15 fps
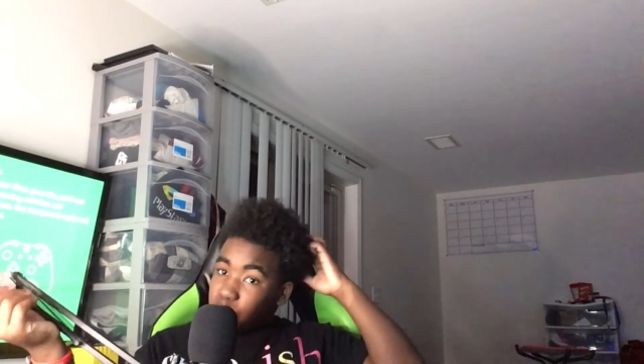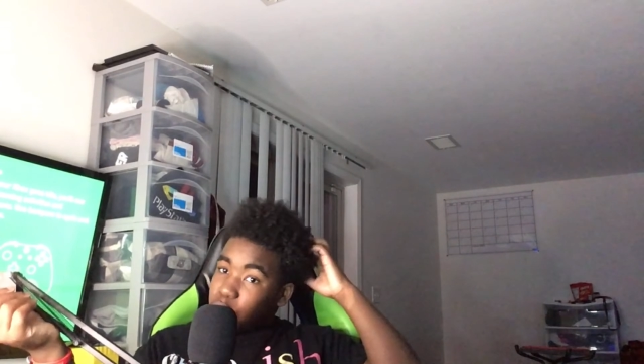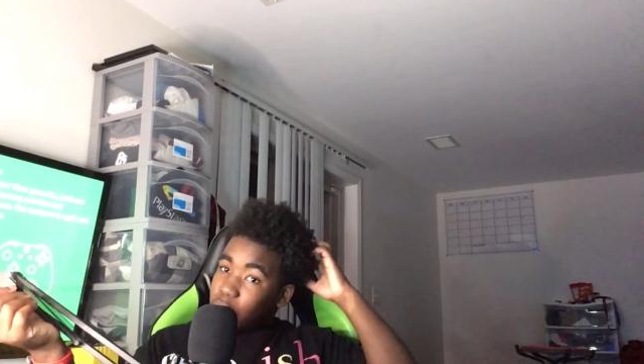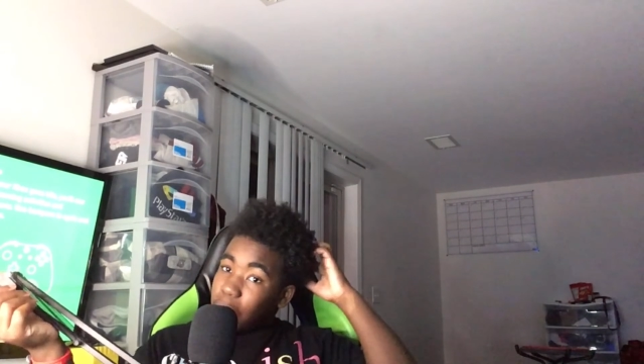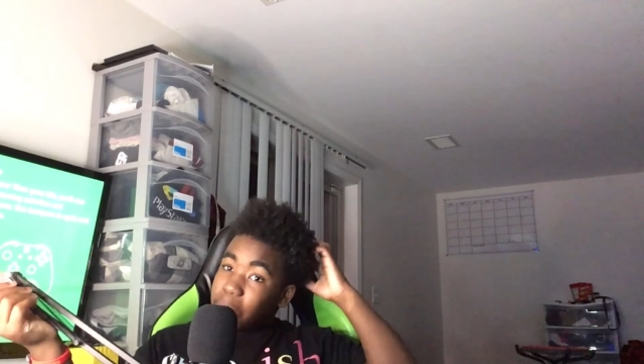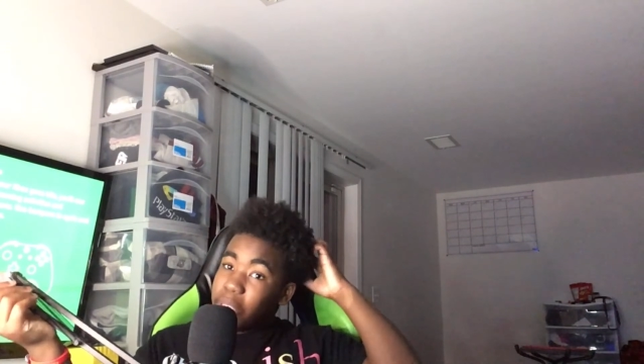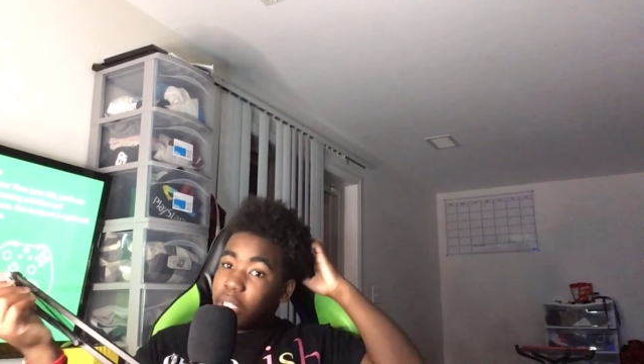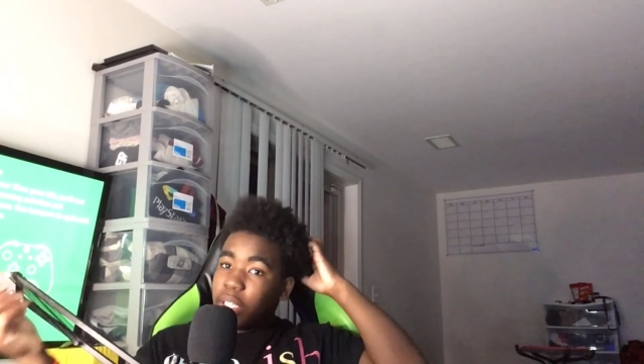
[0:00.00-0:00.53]

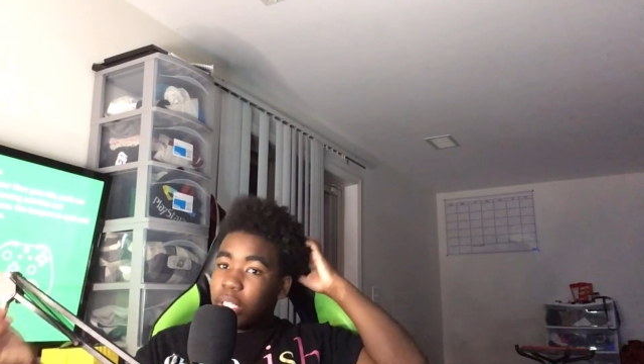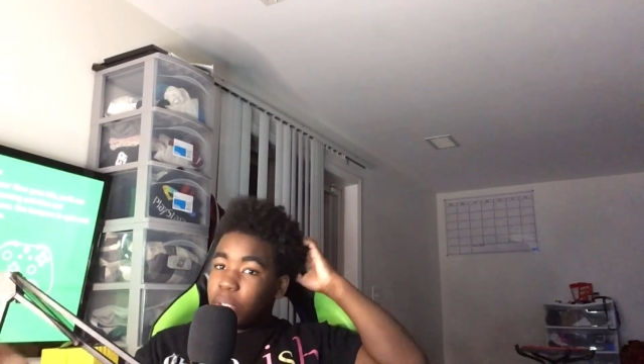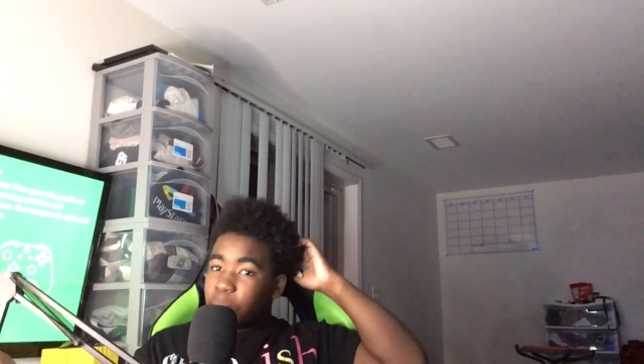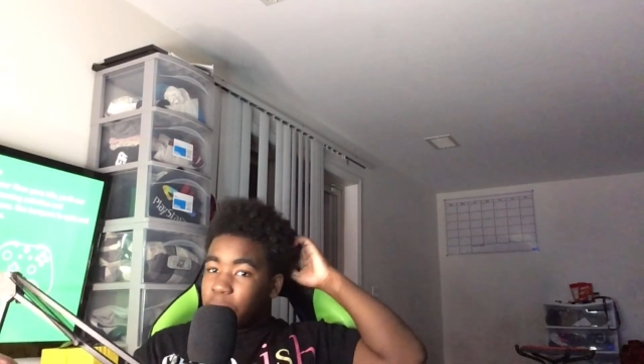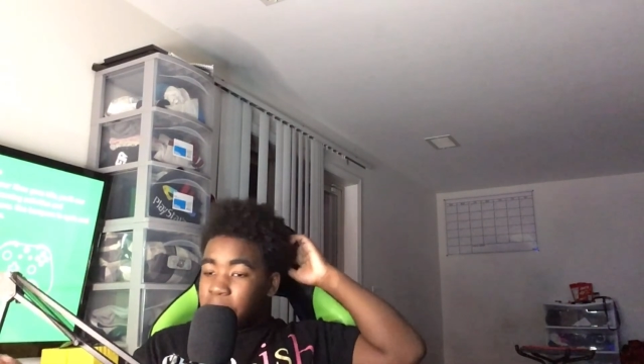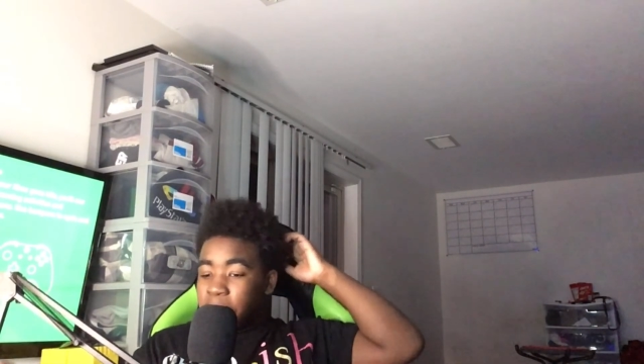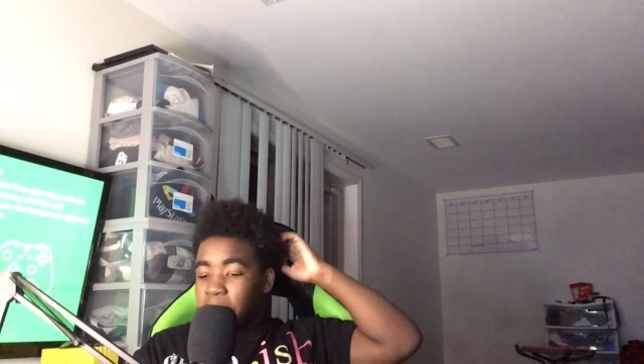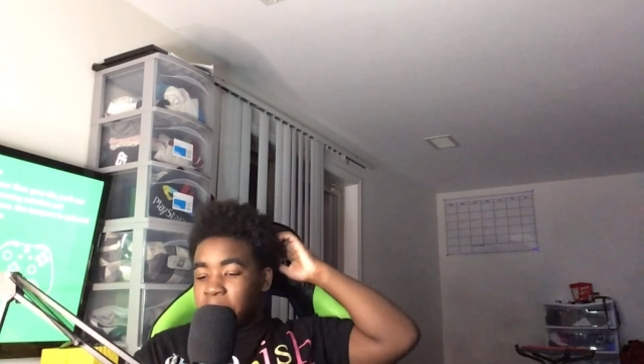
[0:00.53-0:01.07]
I mean,
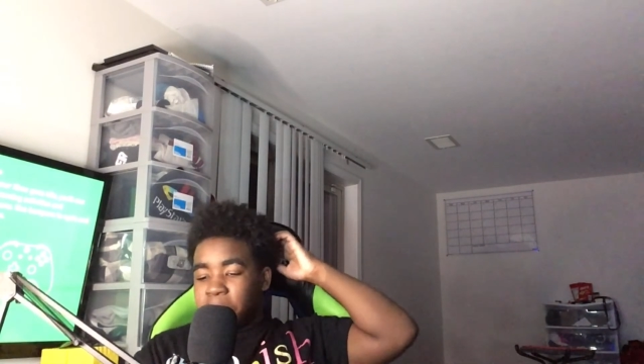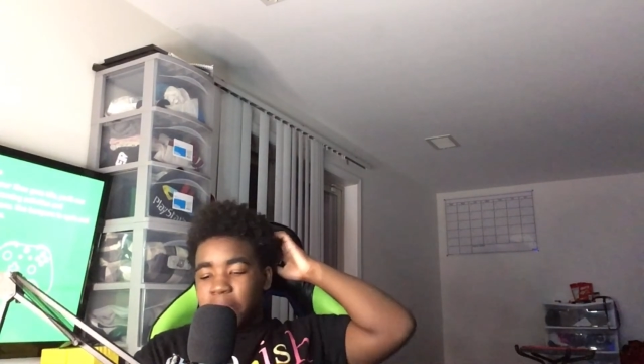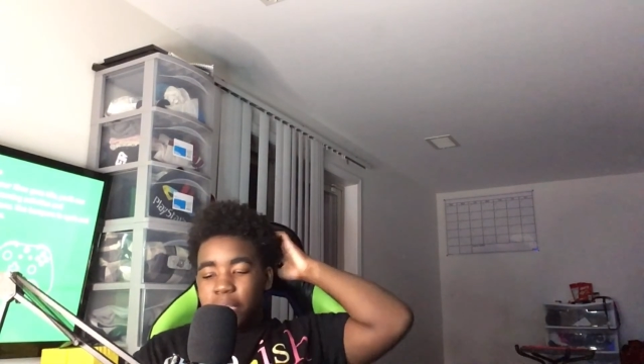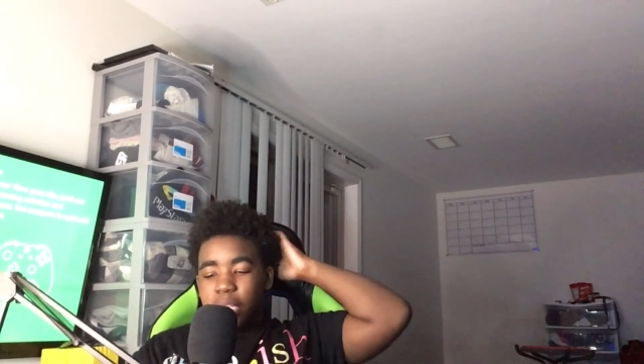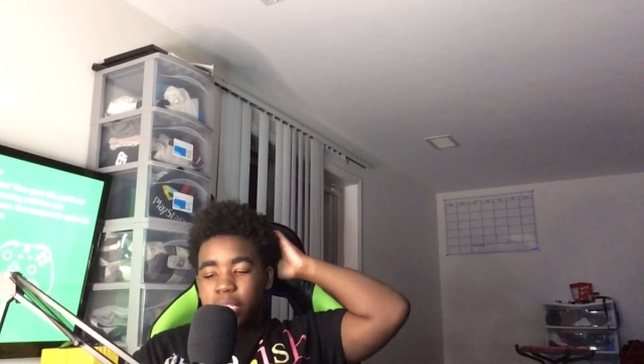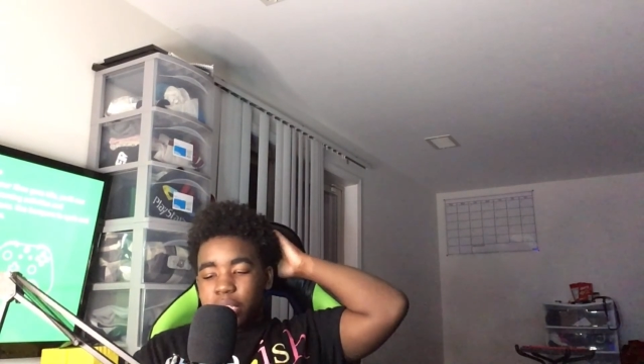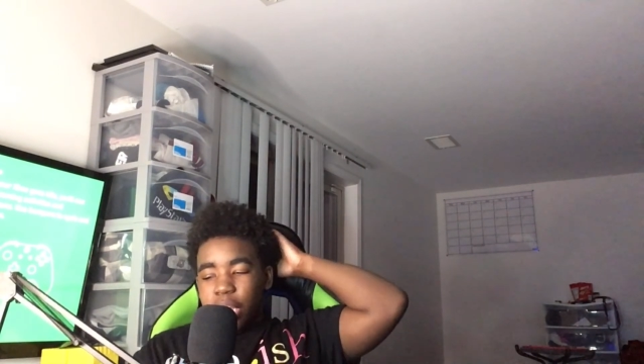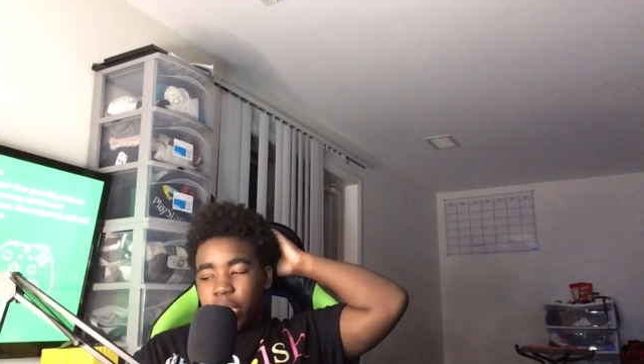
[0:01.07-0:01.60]
we won't be
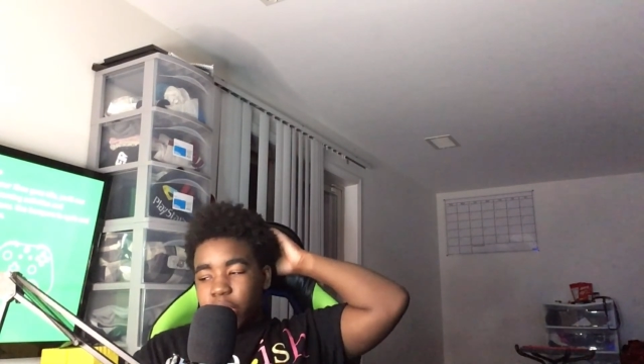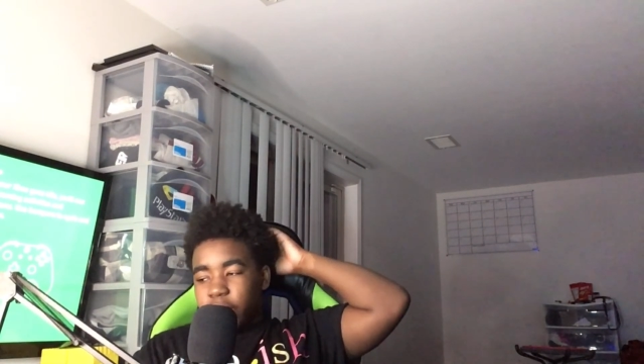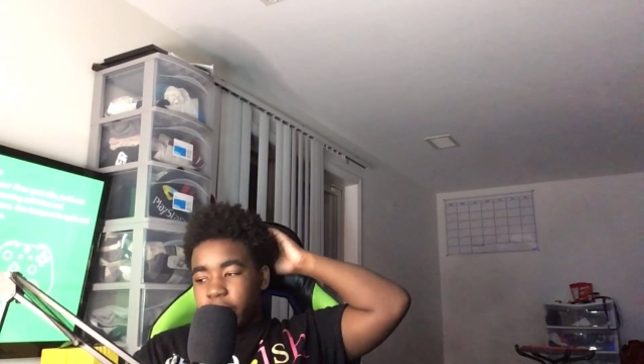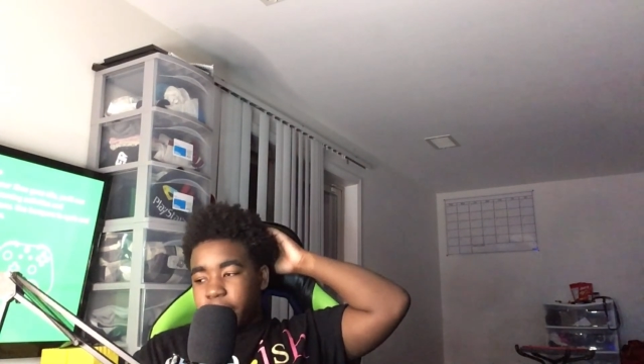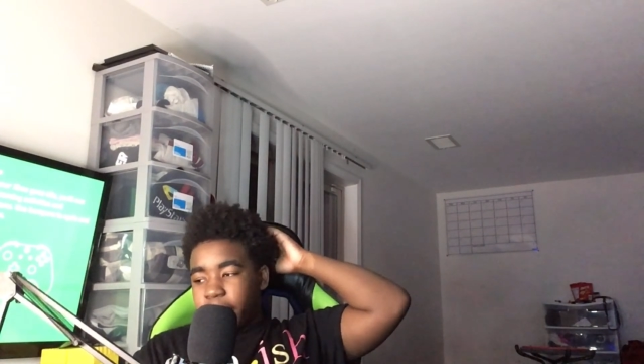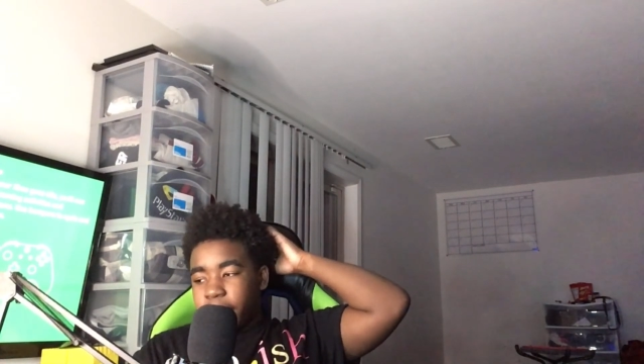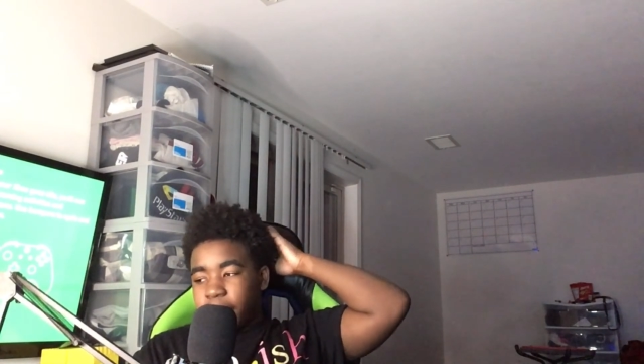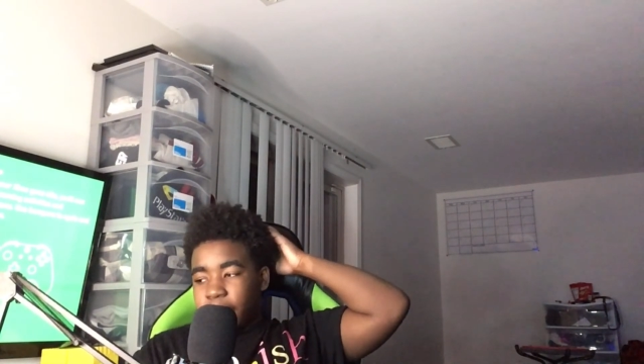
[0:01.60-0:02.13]
lit down here,